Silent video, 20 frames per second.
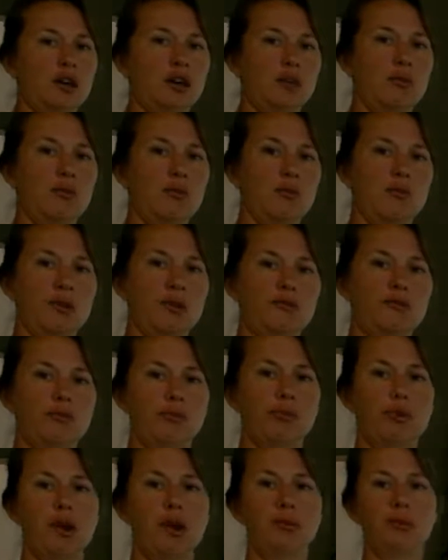We've
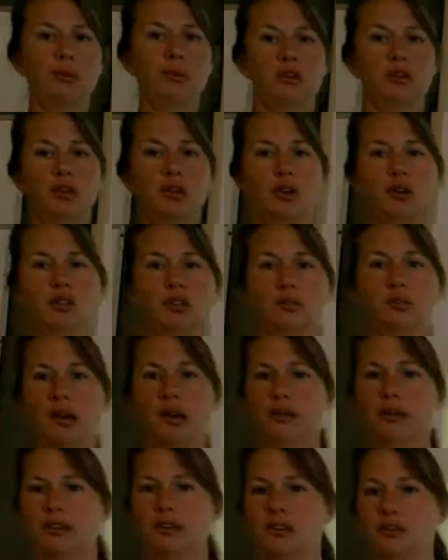probably talked about
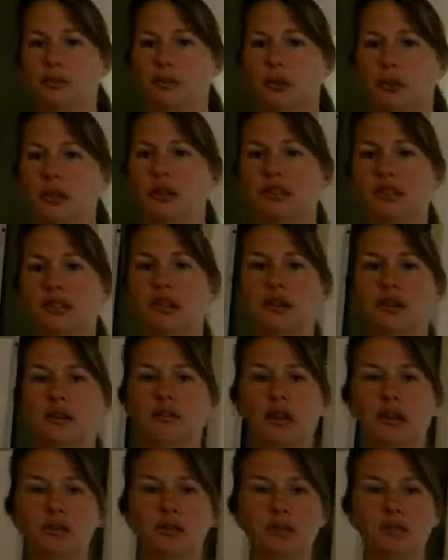this when identifying
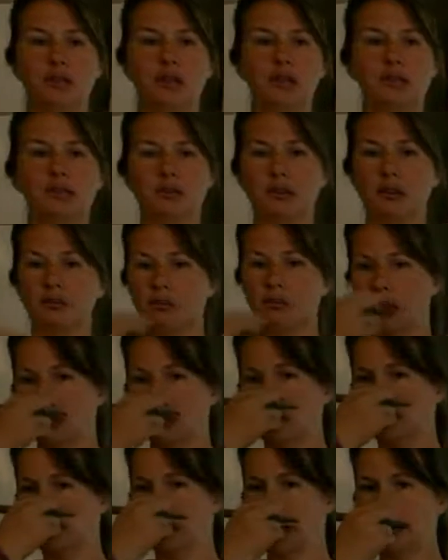plants, something that's
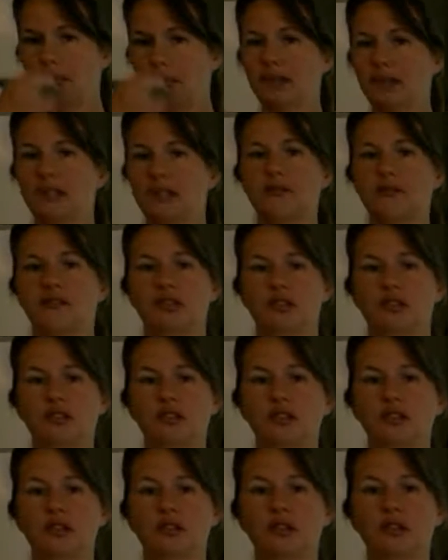opposite
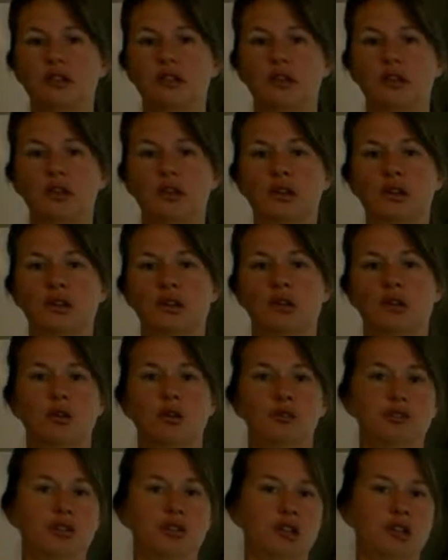versus
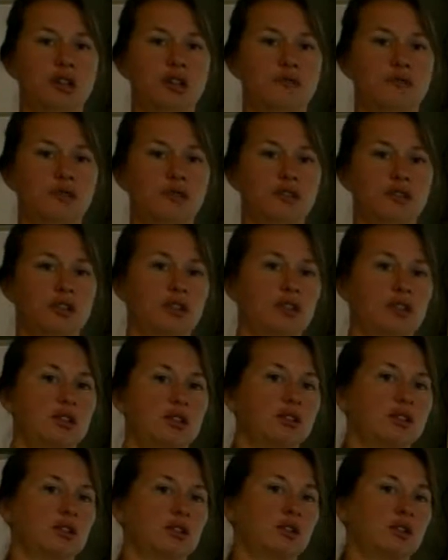alternate
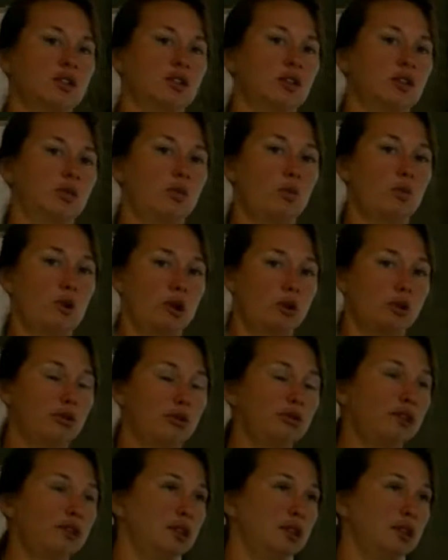versus whorled.